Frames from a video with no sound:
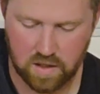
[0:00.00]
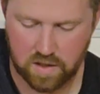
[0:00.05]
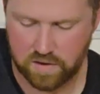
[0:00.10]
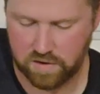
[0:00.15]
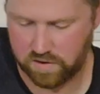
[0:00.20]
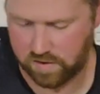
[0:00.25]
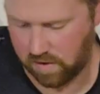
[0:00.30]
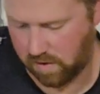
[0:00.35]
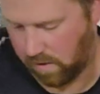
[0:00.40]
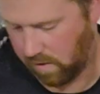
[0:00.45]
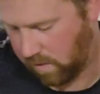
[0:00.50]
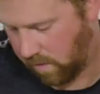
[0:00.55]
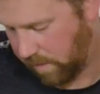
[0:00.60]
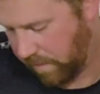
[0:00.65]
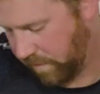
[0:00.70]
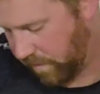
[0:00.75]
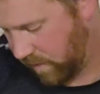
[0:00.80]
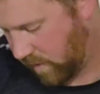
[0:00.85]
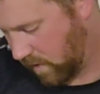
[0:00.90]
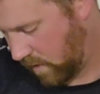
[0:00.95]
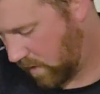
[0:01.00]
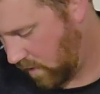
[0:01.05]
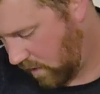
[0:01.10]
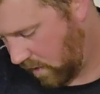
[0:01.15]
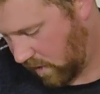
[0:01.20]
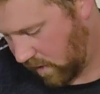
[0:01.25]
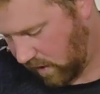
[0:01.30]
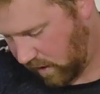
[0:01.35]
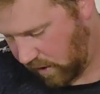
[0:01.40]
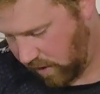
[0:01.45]
So
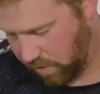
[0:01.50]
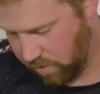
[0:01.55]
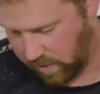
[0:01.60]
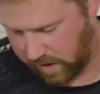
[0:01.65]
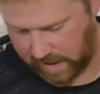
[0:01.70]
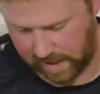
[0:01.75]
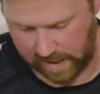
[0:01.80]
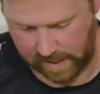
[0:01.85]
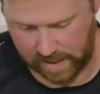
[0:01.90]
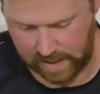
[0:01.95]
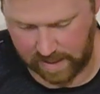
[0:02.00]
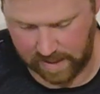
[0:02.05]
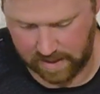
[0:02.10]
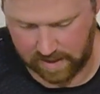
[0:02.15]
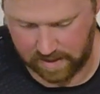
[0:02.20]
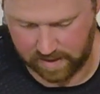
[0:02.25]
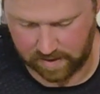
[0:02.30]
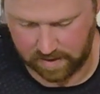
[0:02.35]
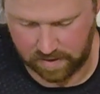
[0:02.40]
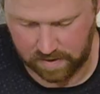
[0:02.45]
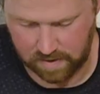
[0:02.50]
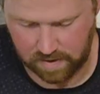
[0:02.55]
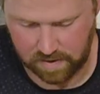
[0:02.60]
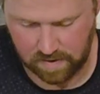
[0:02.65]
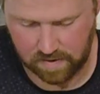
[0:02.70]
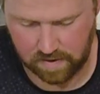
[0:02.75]
you can,